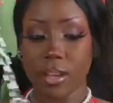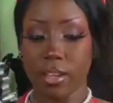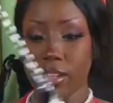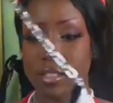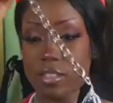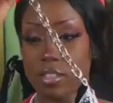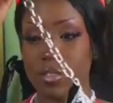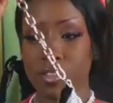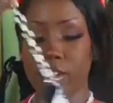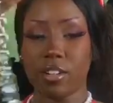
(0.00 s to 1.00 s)
in
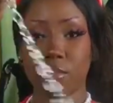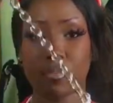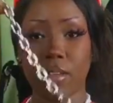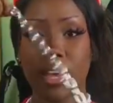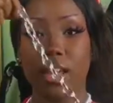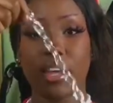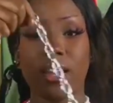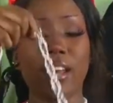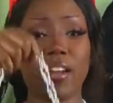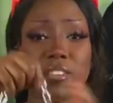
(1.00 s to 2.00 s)
silver, and it
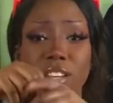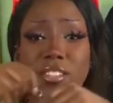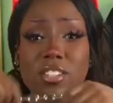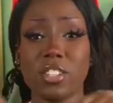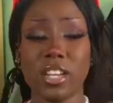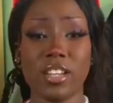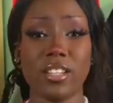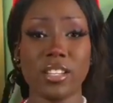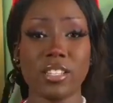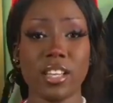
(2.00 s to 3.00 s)
also has the chain
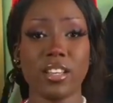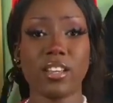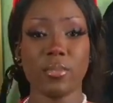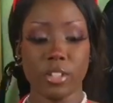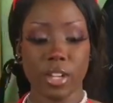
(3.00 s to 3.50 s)
detailing, which I